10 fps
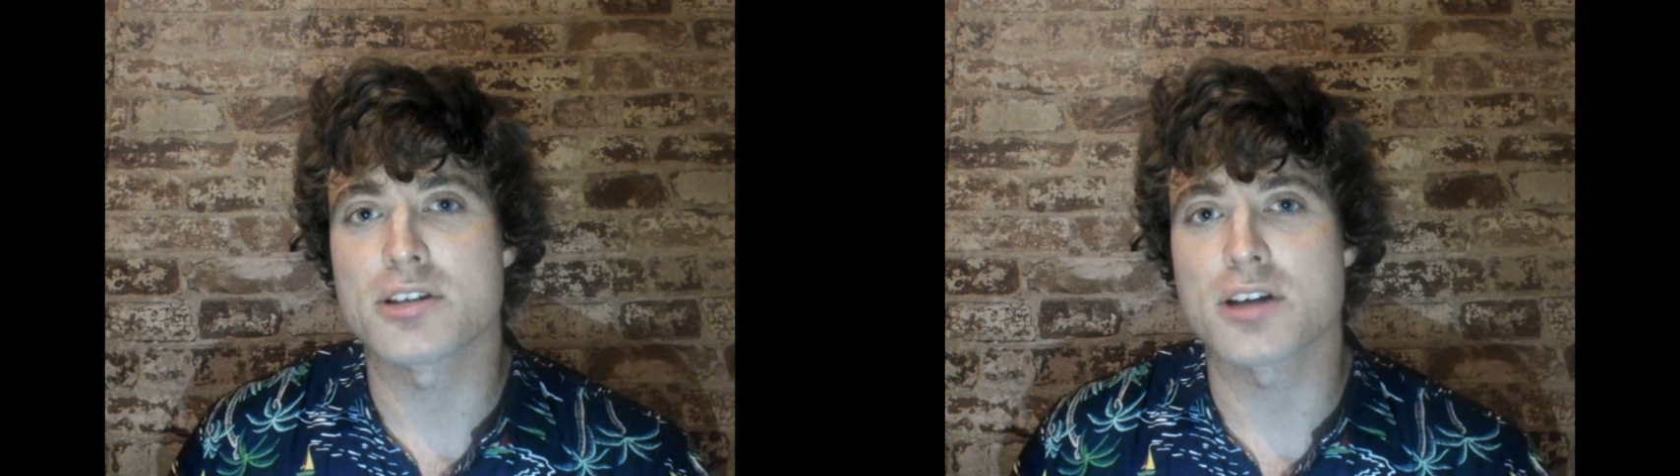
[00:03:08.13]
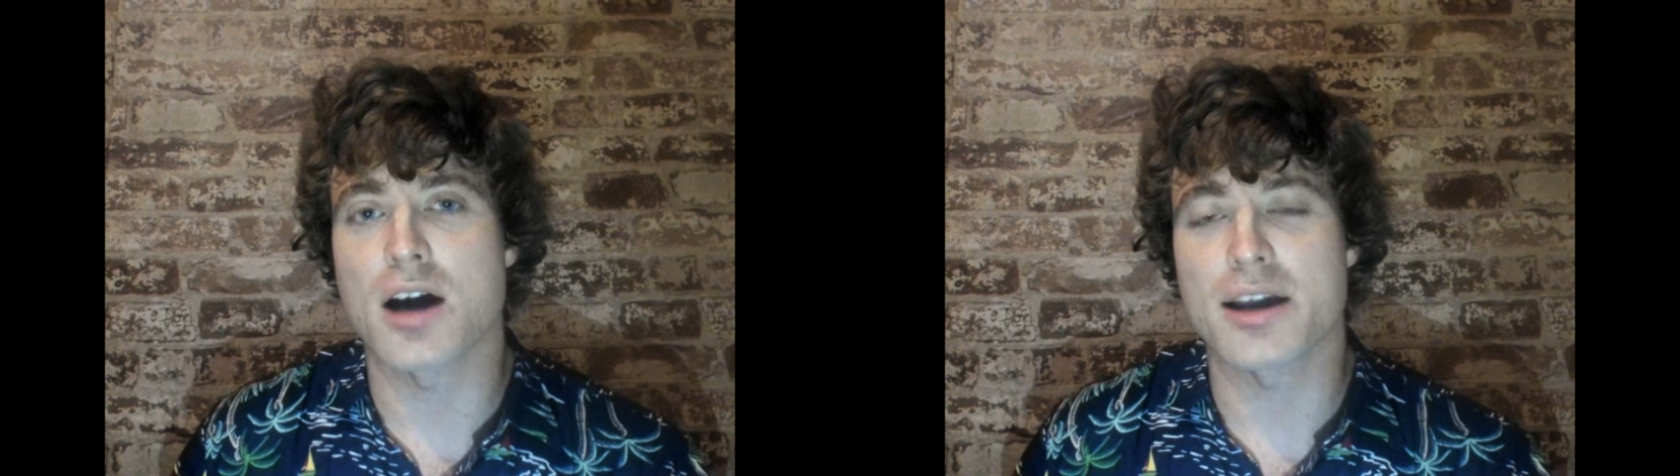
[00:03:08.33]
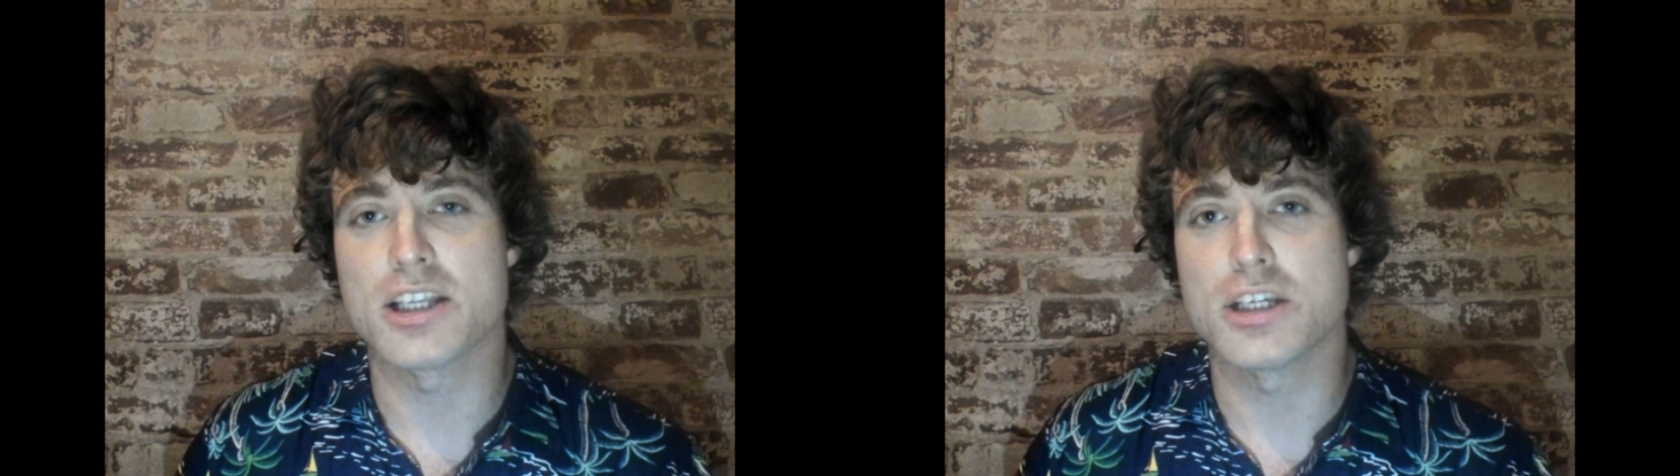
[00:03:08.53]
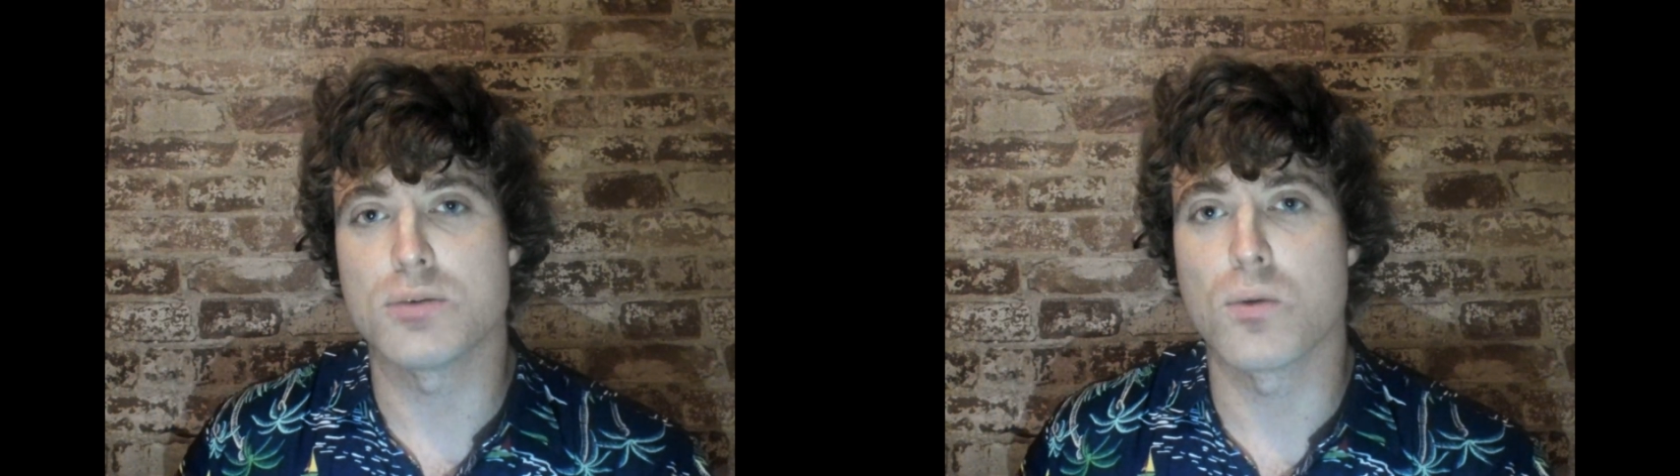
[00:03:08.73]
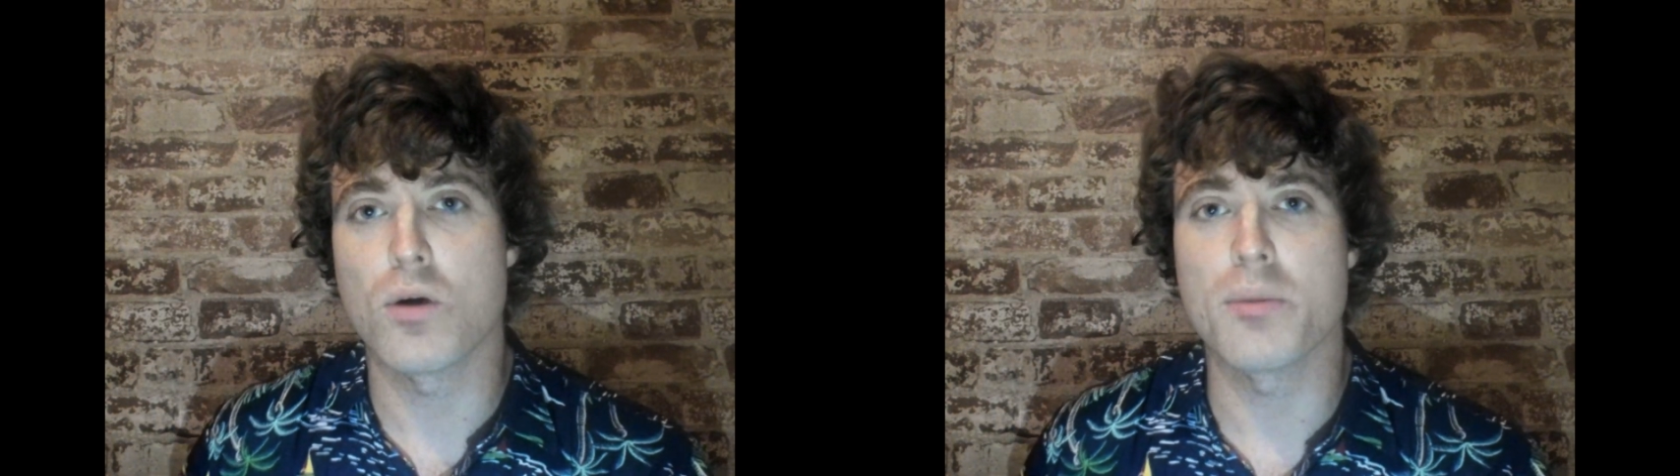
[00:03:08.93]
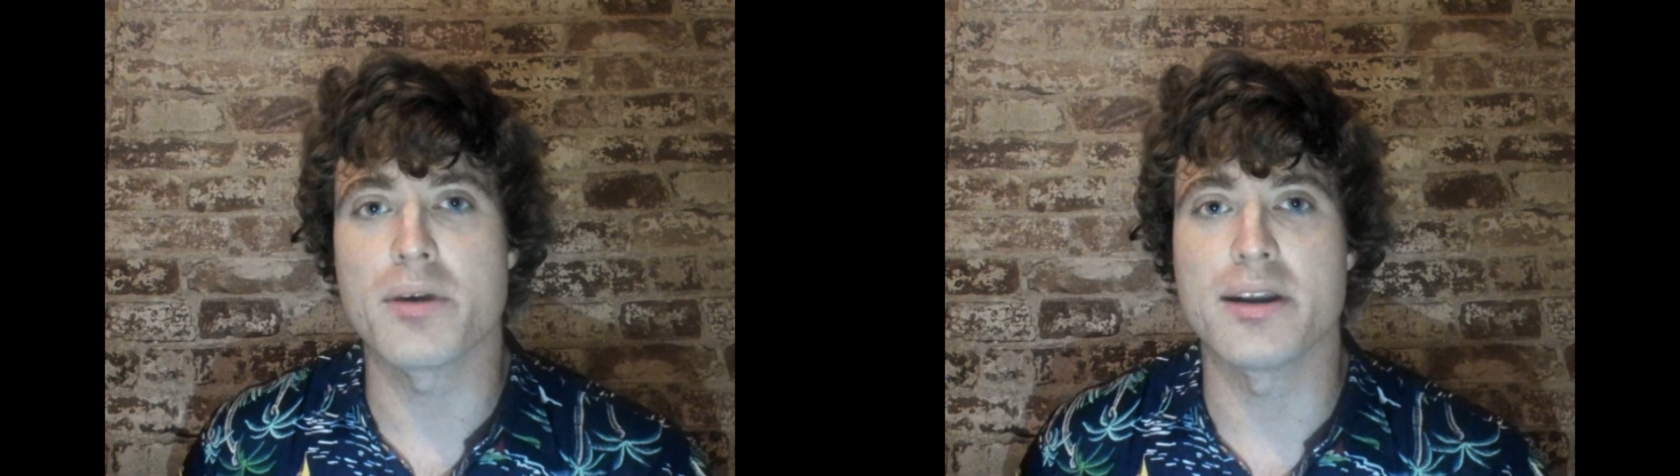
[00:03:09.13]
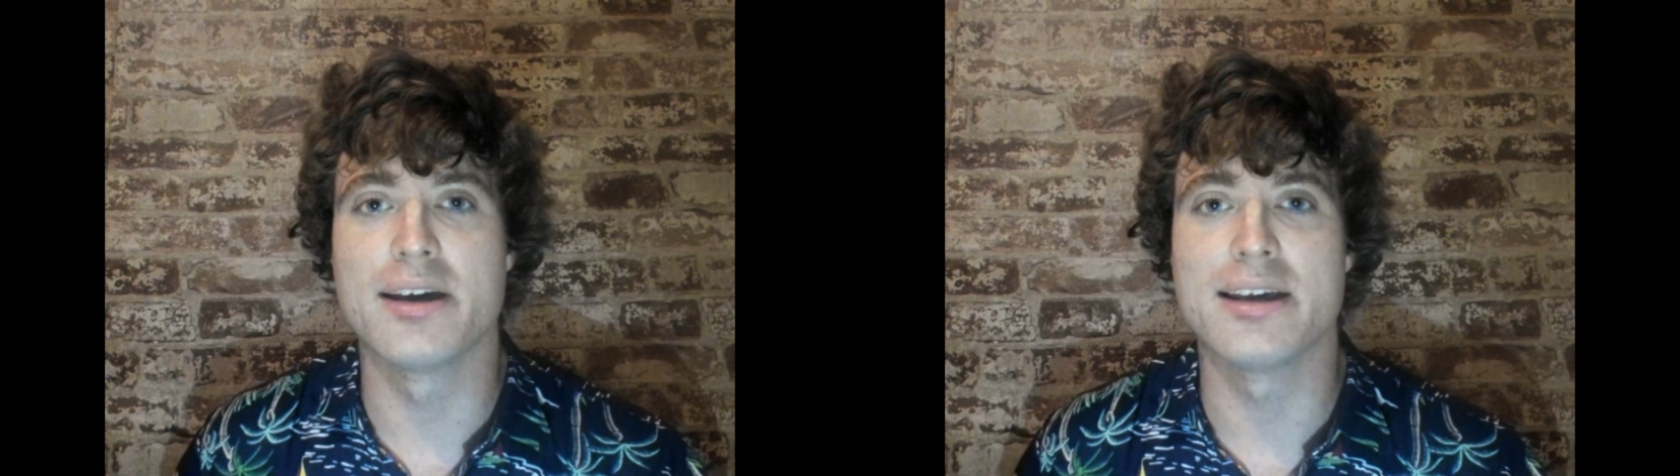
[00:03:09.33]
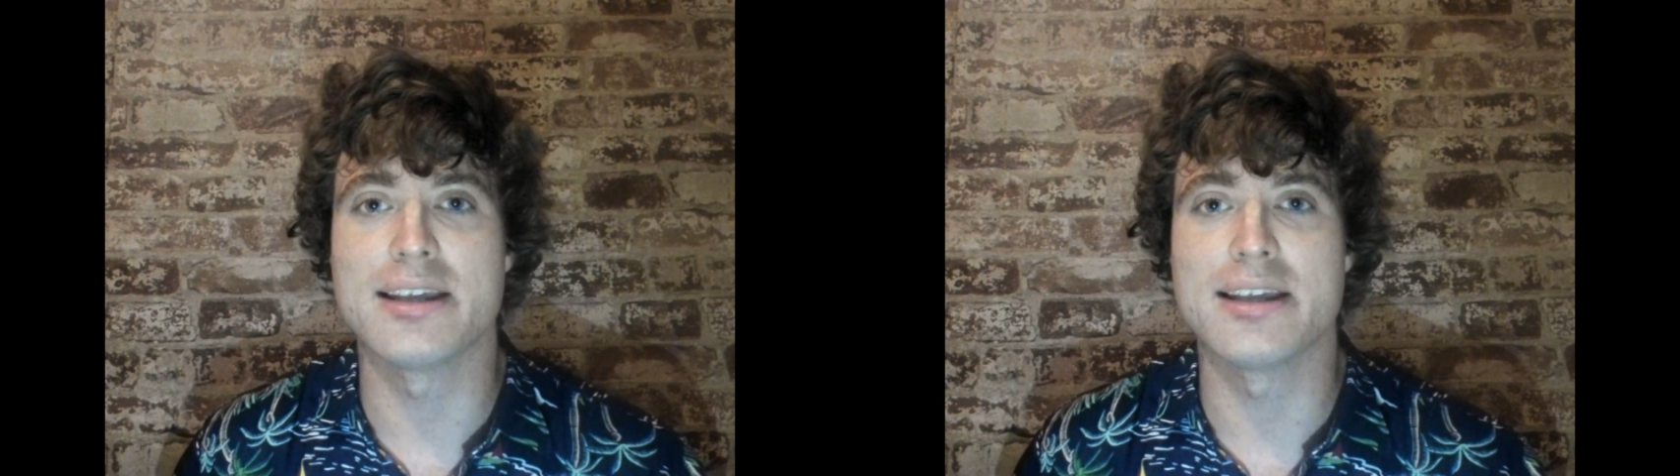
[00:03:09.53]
talking to a woman